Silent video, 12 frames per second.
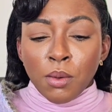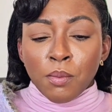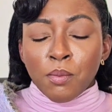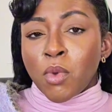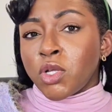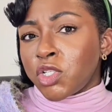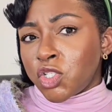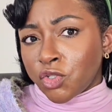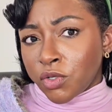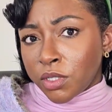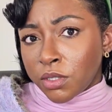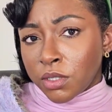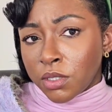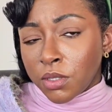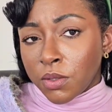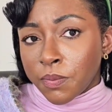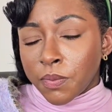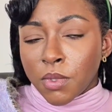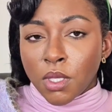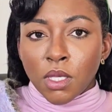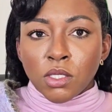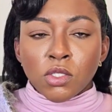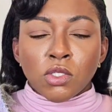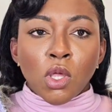Monitoring.
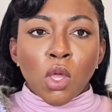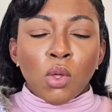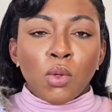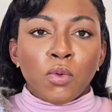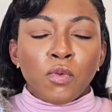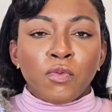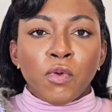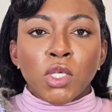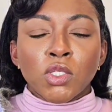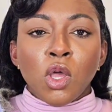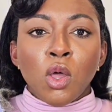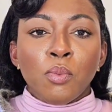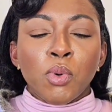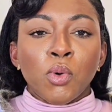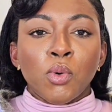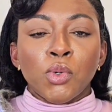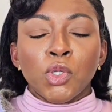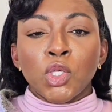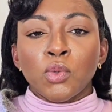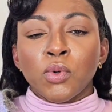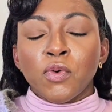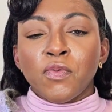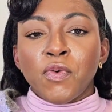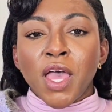So, for example, you
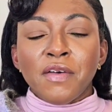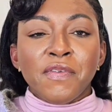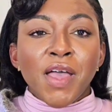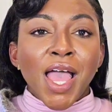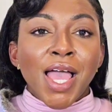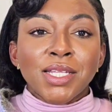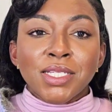will have had